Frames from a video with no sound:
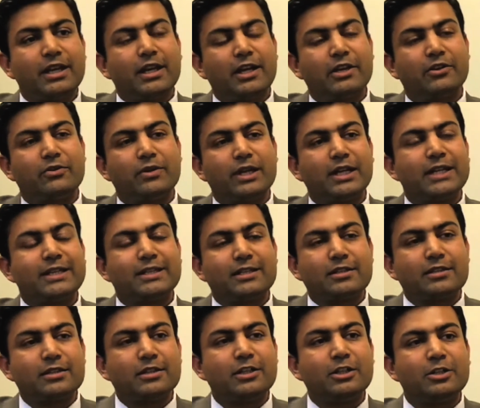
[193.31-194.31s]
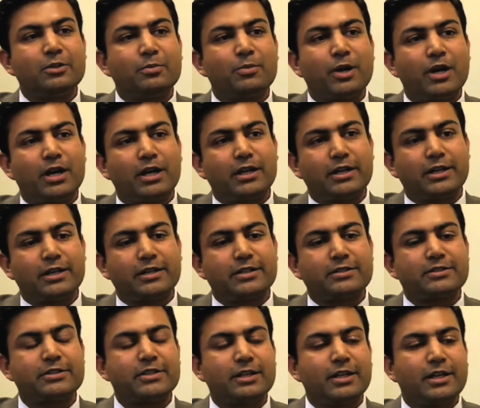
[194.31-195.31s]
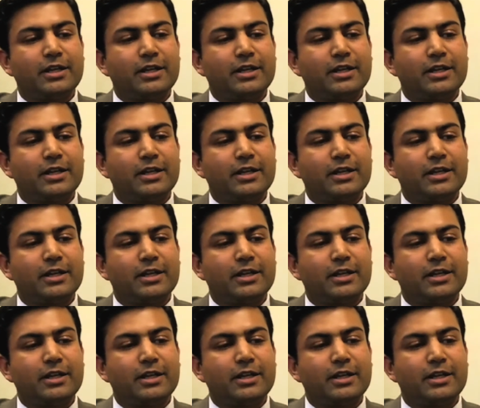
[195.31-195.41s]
And really the third part is,